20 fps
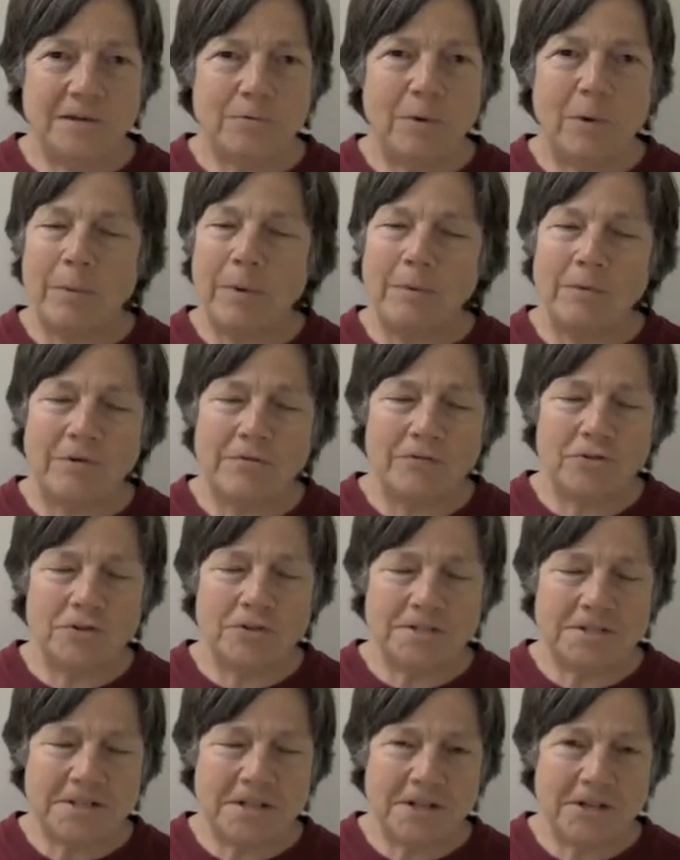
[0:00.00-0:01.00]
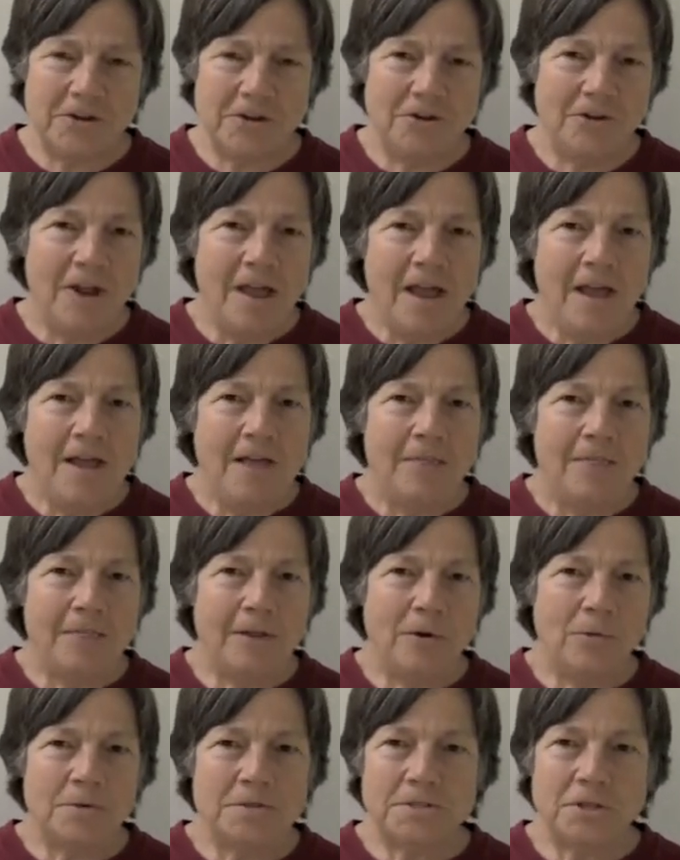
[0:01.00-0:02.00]
and when we were first here,
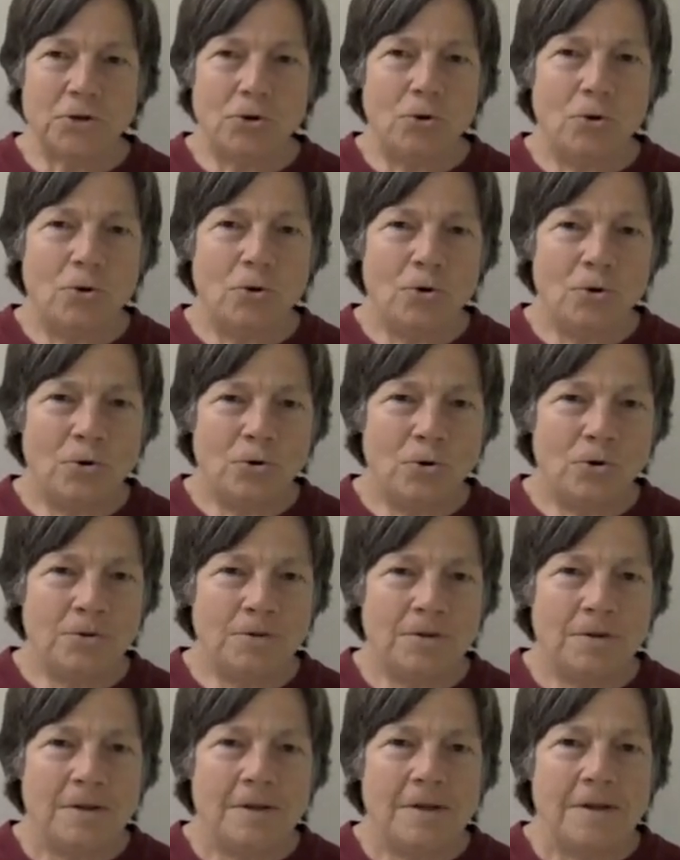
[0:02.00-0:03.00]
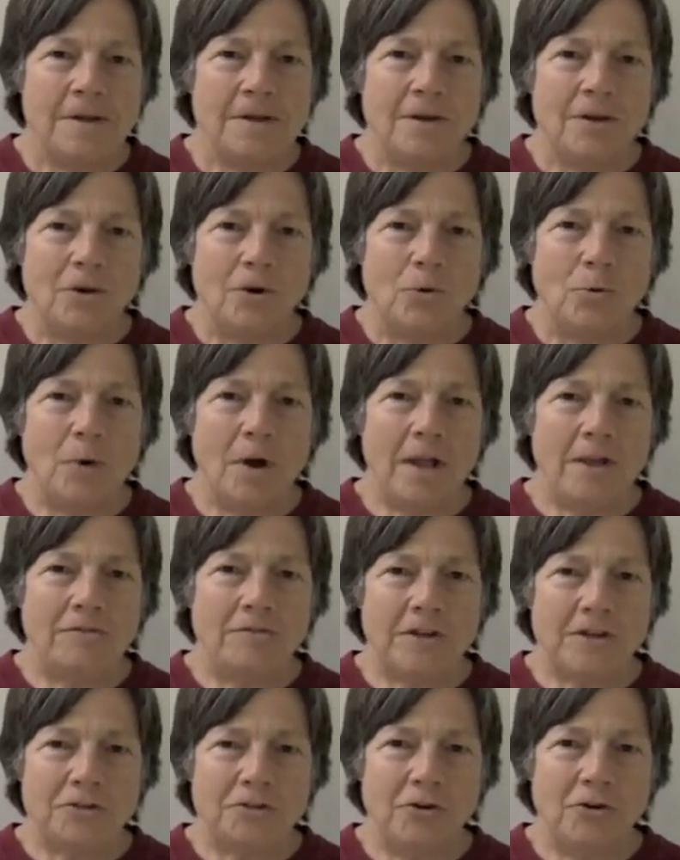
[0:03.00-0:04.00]
there was an old white
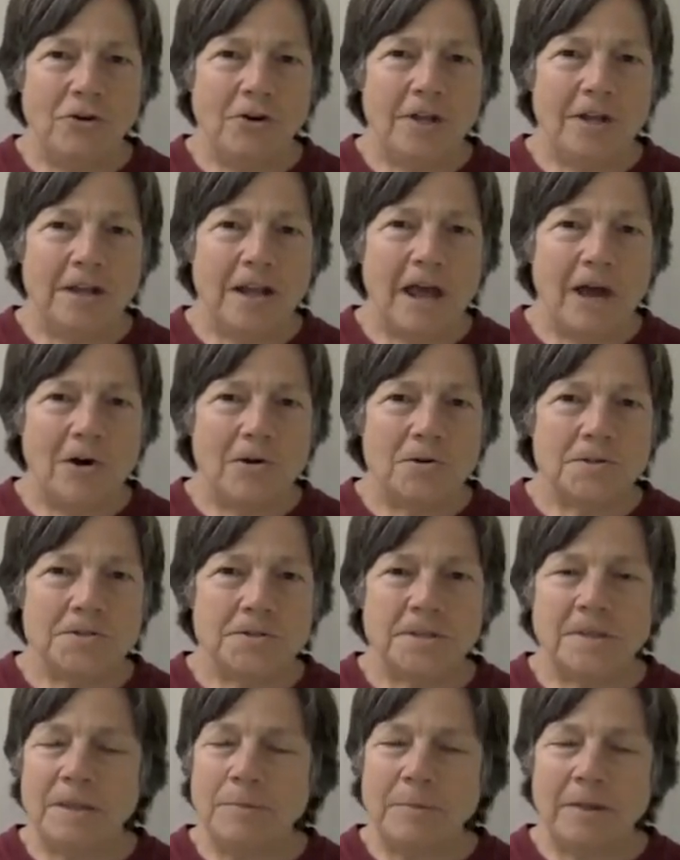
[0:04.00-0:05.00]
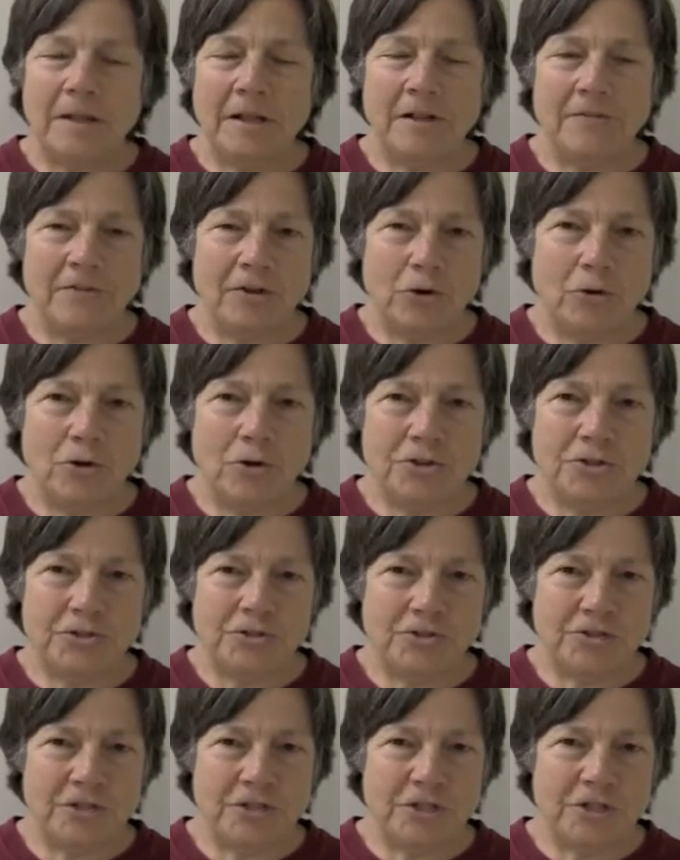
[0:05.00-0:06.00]
Victorian house in the middle of an
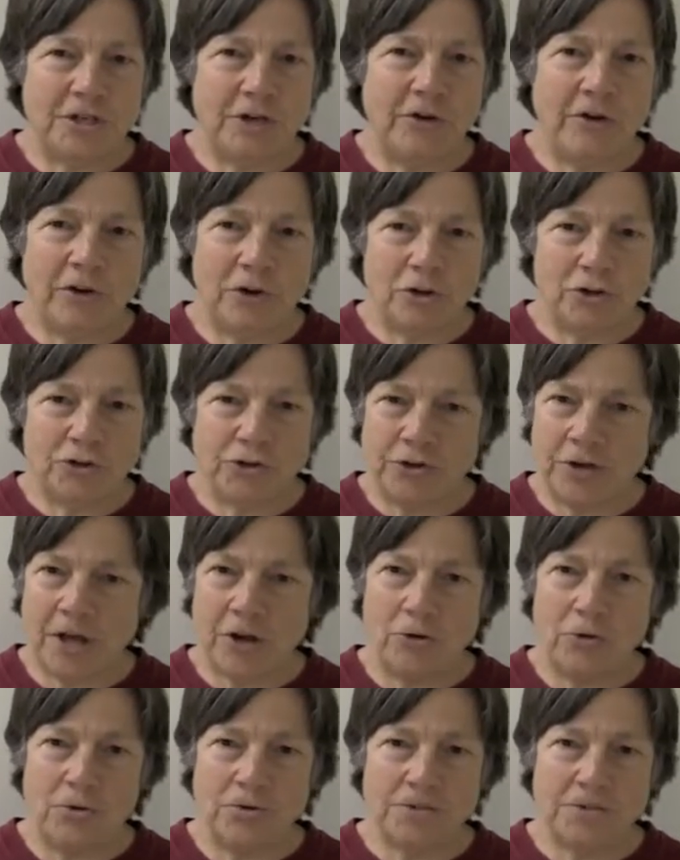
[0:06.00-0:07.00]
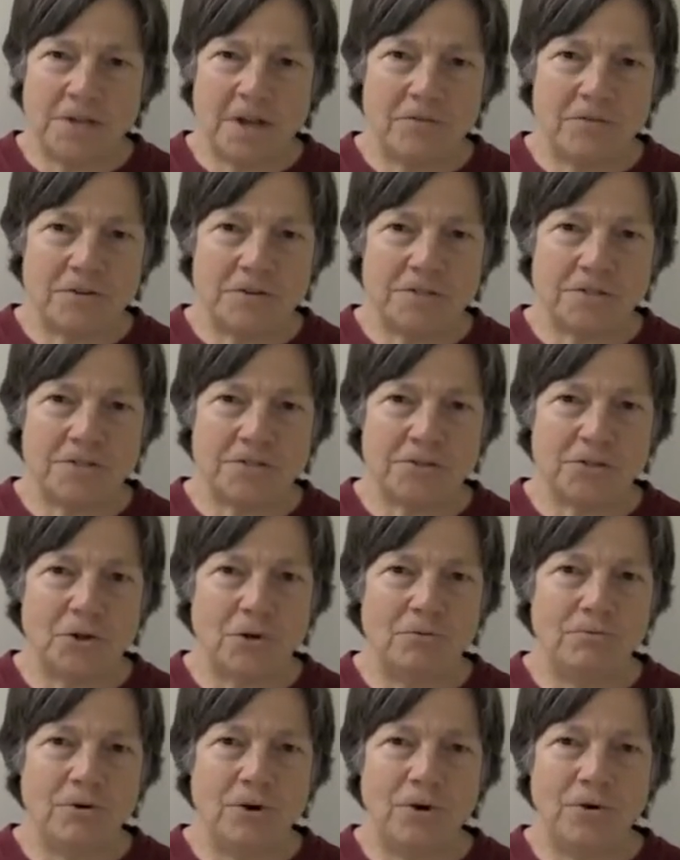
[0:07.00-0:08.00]
orchard, a cherry orchard on Old San
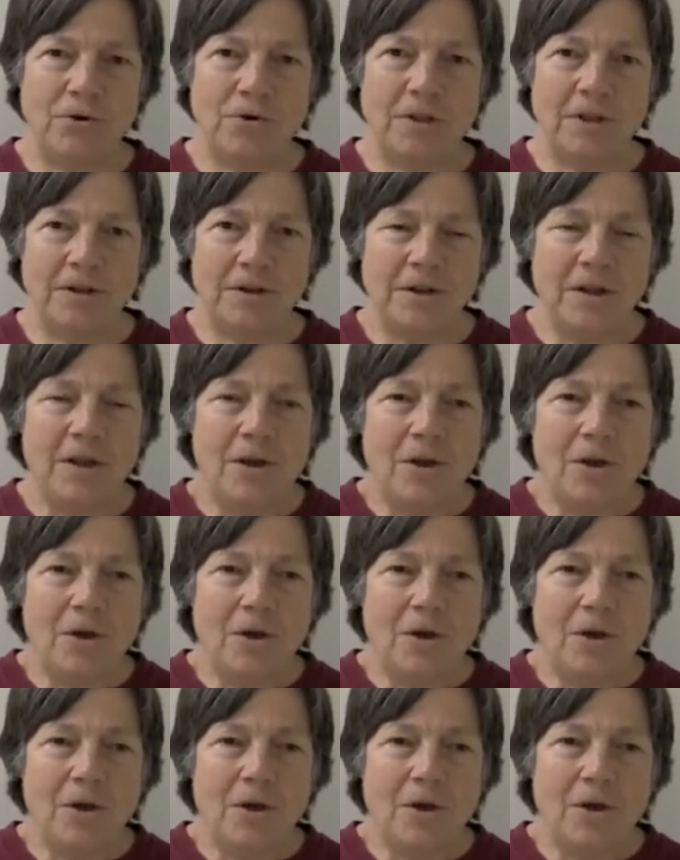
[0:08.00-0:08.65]
Francisco Road, and